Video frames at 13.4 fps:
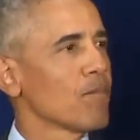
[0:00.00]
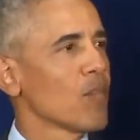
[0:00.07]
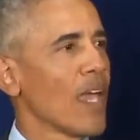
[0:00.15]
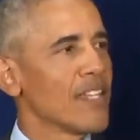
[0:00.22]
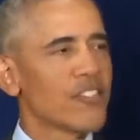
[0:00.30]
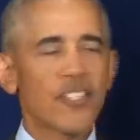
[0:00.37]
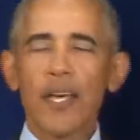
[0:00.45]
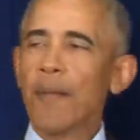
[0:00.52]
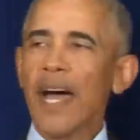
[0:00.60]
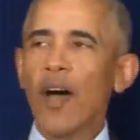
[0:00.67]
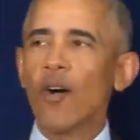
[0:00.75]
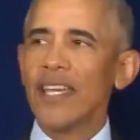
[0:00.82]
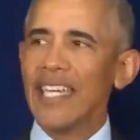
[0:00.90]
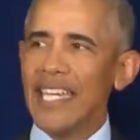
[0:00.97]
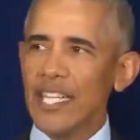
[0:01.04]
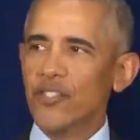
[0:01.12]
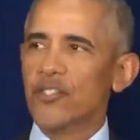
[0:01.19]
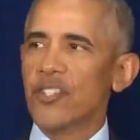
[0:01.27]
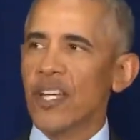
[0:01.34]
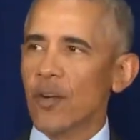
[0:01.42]
And somehow
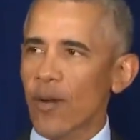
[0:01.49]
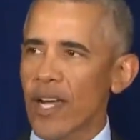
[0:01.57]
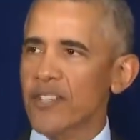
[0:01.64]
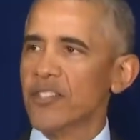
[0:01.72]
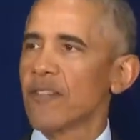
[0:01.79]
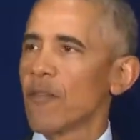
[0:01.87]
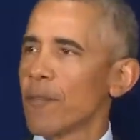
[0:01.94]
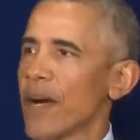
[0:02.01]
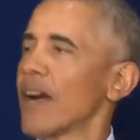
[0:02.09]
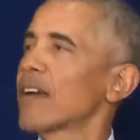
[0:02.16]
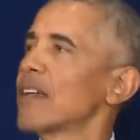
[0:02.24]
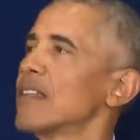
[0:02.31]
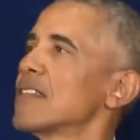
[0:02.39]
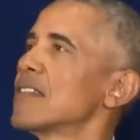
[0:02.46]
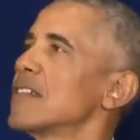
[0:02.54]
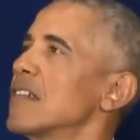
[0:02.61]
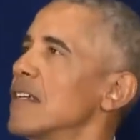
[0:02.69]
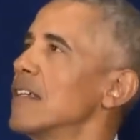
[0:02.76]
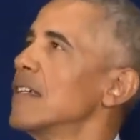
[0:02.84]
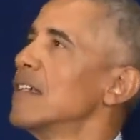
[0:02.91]
each generation of Americans
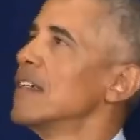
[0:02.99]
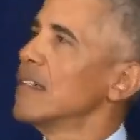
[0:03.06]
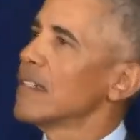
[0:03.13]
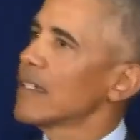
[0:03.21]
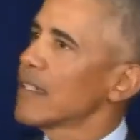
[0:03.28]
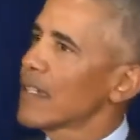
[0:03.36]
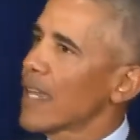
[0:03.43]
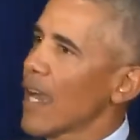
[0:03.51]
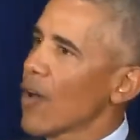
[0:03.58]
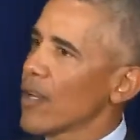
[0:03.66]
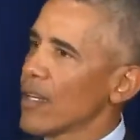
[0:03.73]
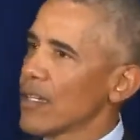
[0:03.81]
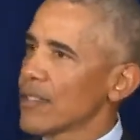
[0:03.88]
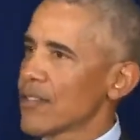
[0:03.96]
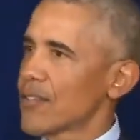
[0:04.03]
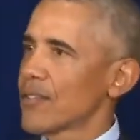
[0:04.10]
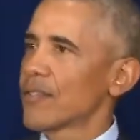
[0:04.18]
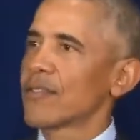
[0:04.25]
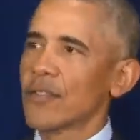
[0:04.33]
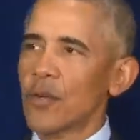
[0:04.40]
carried
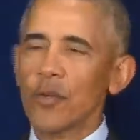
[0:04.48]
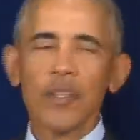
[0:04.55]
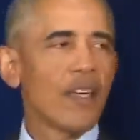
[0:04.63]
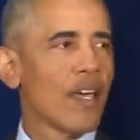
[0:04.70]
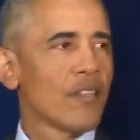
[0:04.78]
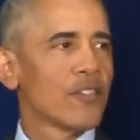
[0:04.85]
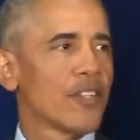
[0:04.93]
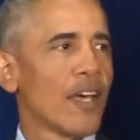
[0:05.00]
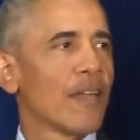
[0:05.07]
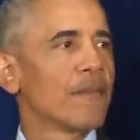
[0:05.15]
us through to the other side.